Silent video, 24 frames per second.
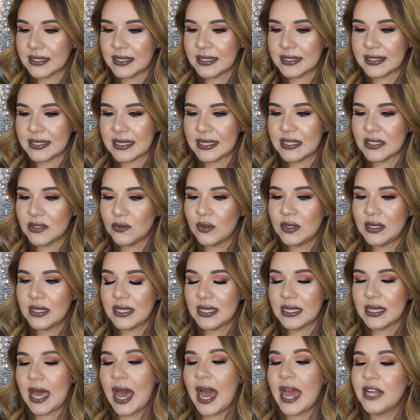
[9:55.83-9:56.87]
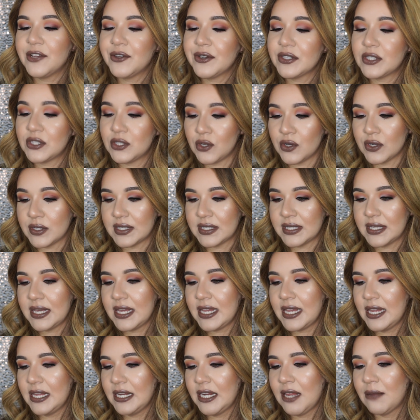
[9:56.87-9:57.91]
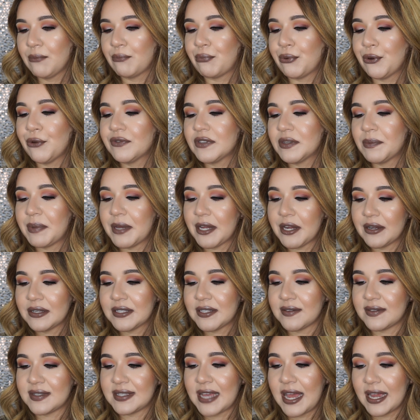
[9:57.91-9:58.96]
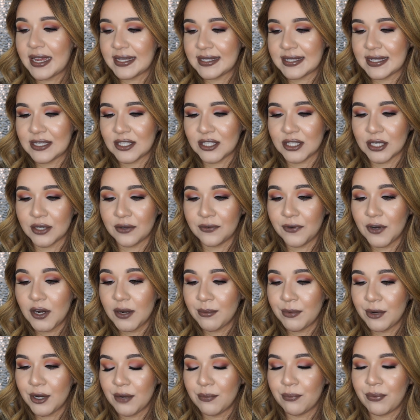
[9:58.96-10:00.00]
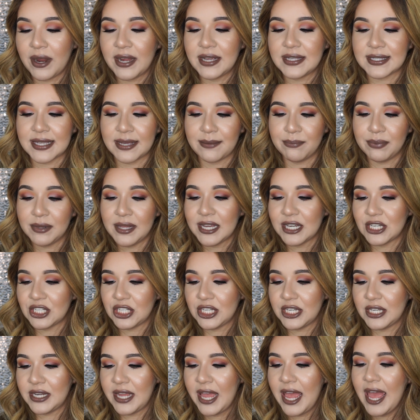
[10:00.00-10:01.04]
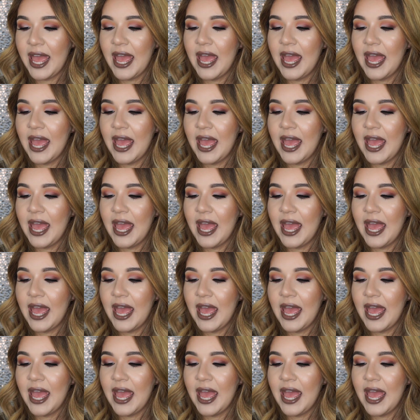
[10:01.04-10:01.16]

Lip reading: Let's see, this one hydrates dull skin, improves appearance of saggy skin to look firmer, brightens complexion.